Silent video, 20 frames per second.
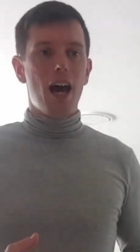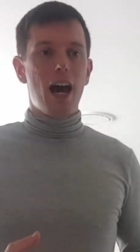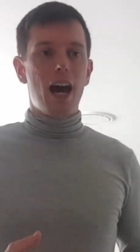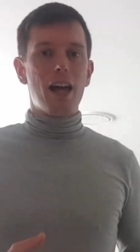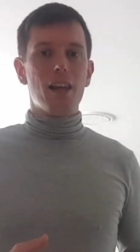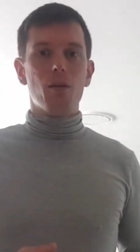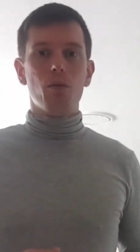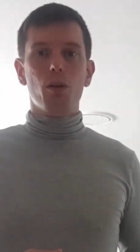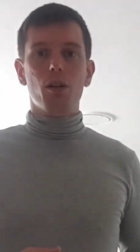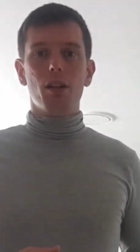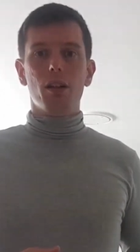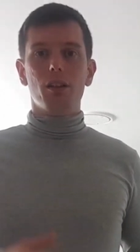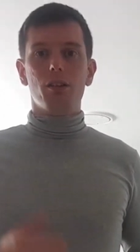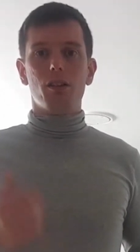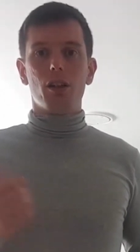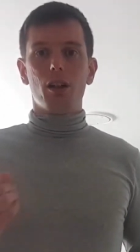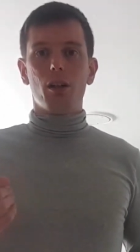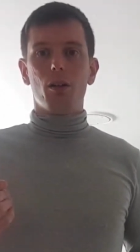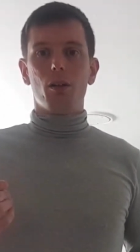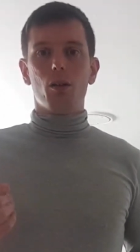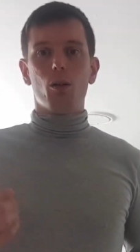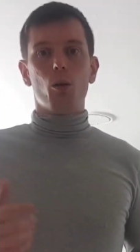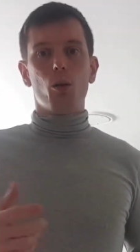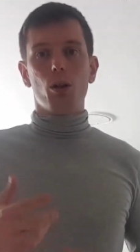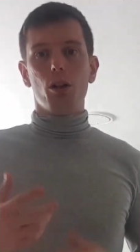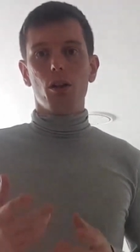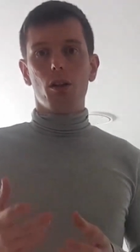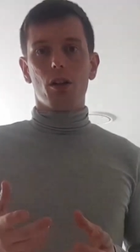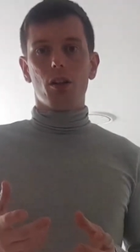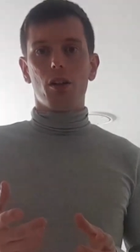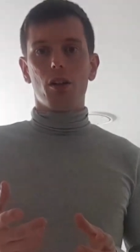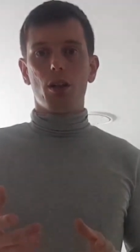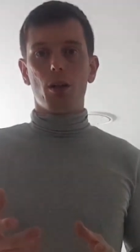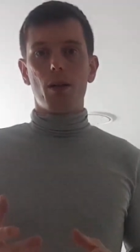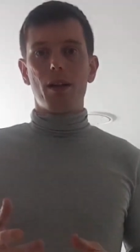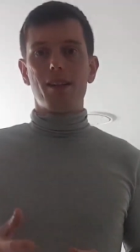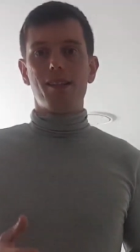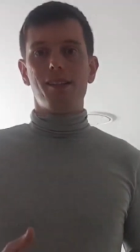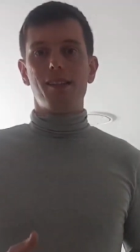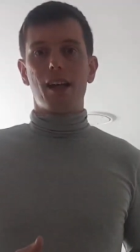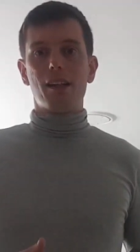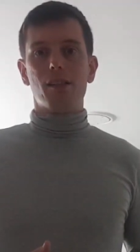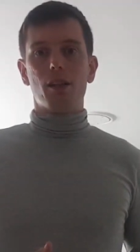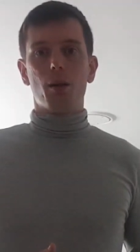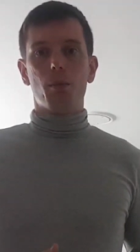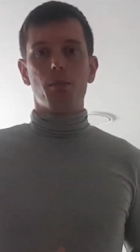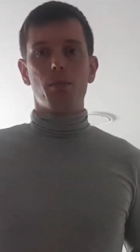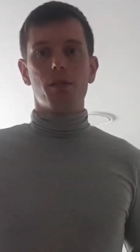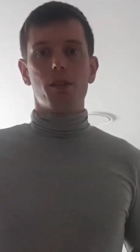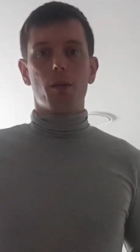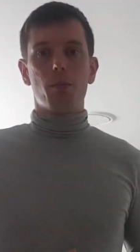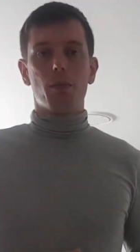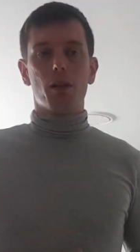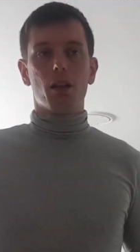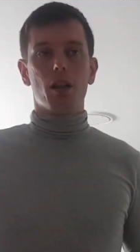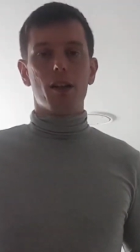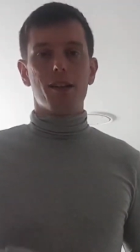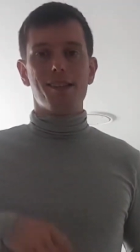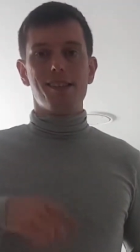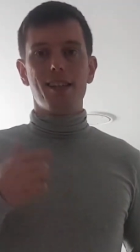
And then what they'll do, or you can do, is set up something like